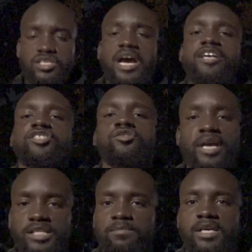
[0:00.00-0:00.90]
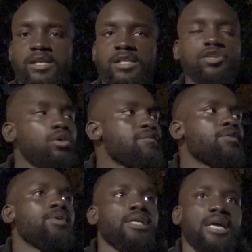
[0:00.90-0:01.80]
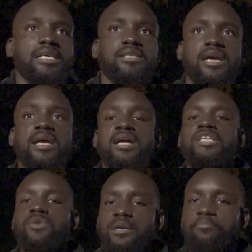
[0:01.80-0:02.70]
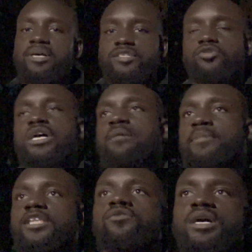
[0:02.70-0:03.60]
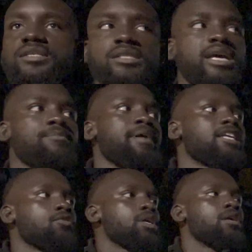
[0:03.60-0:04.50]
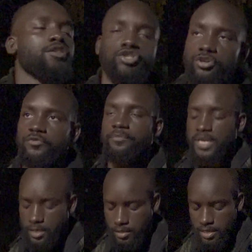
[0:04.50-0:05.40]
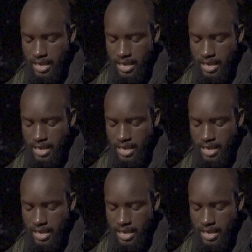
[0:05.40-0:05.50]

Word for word: dire straits, man. You don't even realize that. That's why the brother's trying to make you understand and make you hear the truth, man.